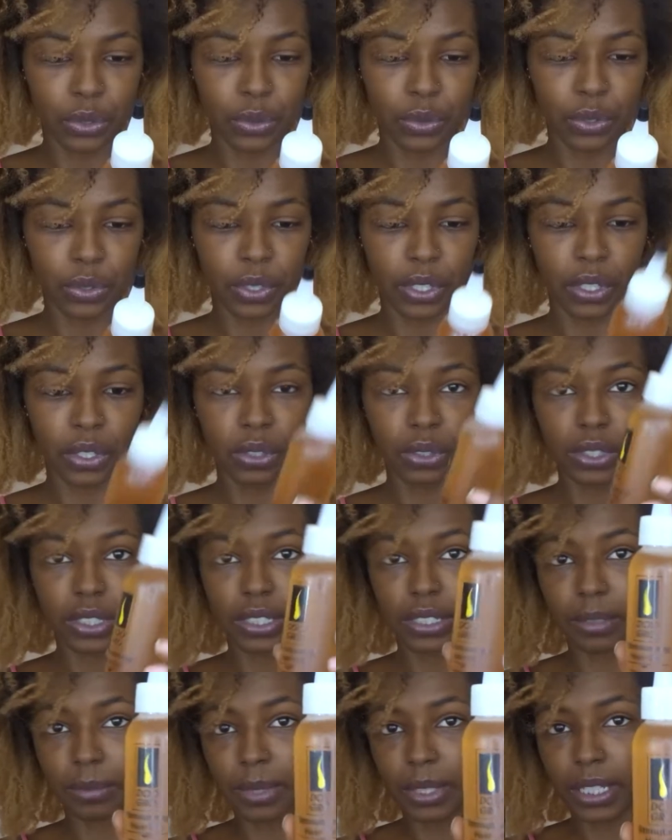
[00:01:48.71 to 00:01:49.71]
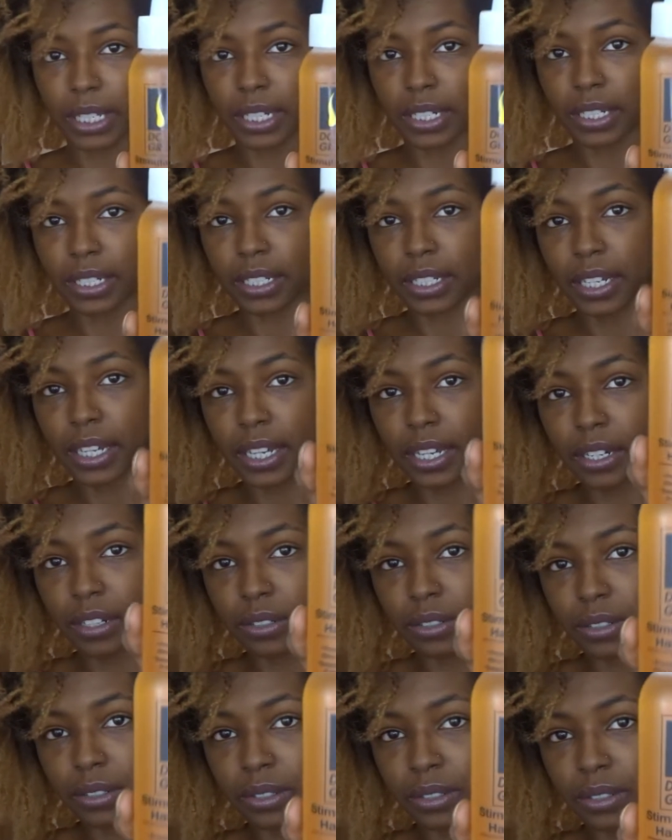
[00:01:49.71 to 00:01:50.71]
New Growth Stimulating
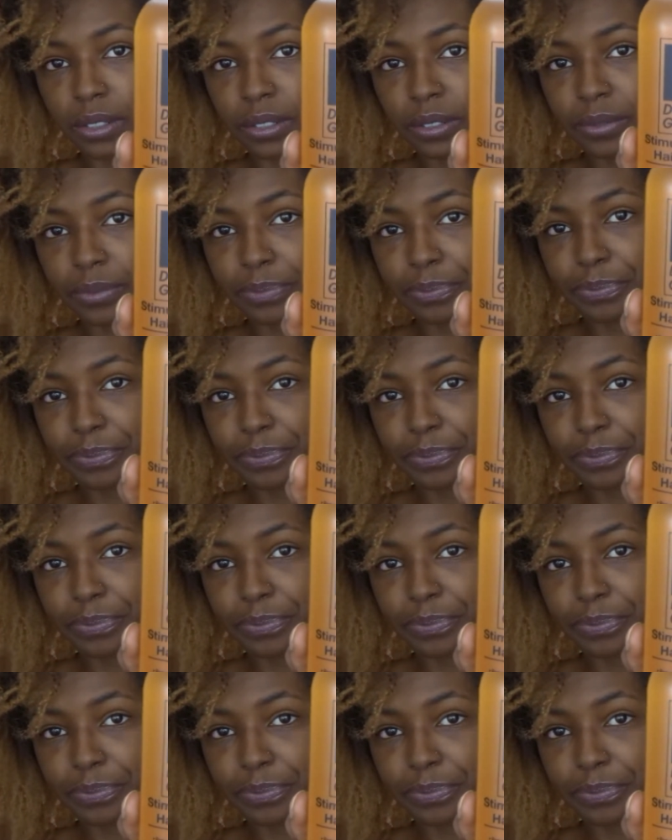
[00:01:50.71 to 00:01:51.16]
Hair Oil.